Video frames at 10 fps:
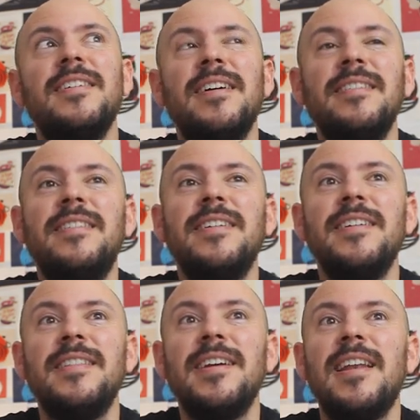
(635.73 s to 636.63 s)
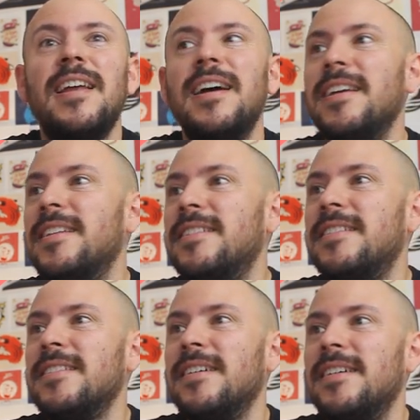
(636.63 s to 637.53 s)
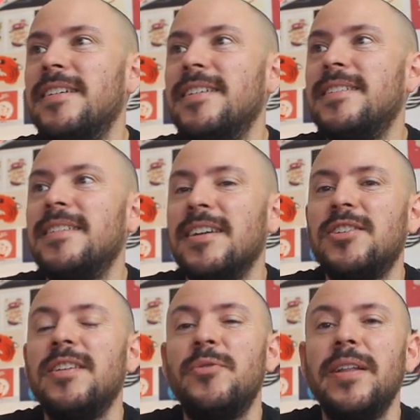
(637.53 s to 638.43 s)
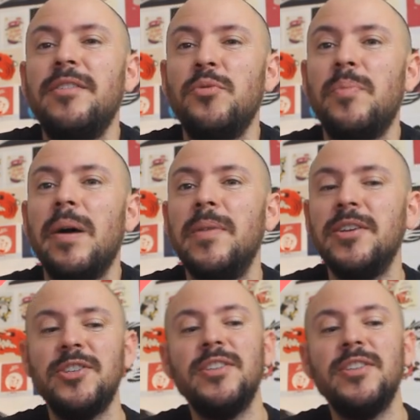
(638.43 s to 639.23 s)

until the client uh, is actually ready to publish